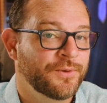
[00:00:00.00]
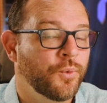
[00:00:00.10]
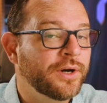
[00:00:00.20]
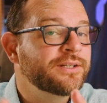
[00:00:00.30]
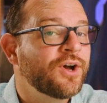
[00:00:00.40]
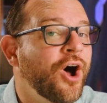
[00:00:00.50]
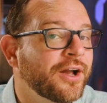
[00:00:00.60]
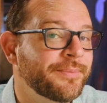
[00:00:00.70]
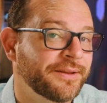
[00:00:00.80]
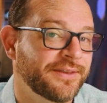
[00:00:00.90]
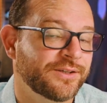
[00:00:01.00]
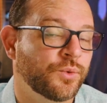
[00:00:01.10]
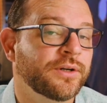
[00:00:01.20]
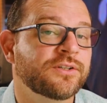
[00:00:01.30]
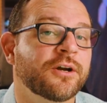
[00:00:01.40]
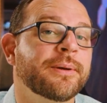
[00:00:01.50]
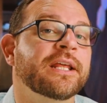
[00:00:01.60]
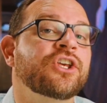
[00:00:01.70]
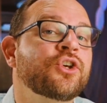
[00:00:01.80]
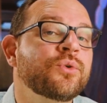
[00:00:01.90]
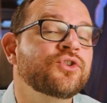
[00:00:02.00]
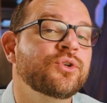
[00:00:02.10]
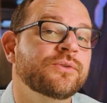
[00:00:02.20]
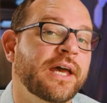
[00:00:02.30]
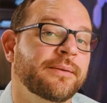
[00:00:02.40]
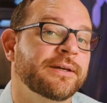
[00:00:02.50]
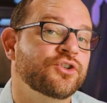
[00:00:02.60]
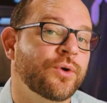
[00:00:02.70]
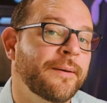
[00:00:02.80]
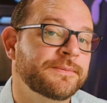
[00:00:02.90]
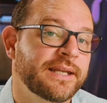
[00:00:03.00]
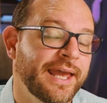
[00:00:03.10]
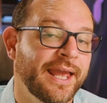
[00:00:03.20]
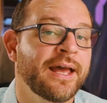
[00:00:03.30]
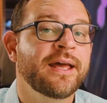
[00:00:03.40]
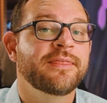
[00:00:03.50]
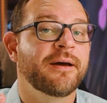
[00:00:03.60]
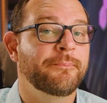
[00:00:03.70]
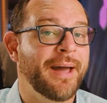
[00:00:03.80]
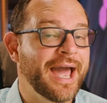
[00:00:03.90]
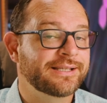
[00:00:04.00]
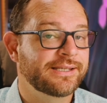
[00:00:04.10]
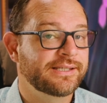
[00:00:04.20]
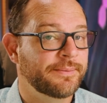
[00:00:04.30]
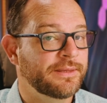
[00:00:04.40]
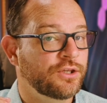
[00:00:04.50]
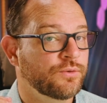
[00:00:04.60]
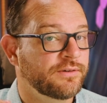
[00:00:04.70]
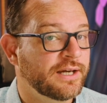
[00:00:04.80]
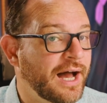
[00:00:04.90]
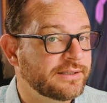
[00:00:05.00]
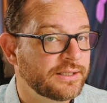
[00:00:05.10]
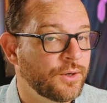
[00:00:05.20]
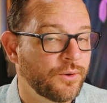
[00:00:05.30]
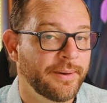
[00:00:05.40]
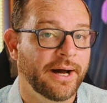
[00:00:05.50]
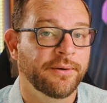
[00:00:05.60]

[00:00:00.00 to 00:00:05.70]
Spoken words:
We're going to talk about this. We're going to talk about a huge news item that dropped today that backs this up that you've got to know about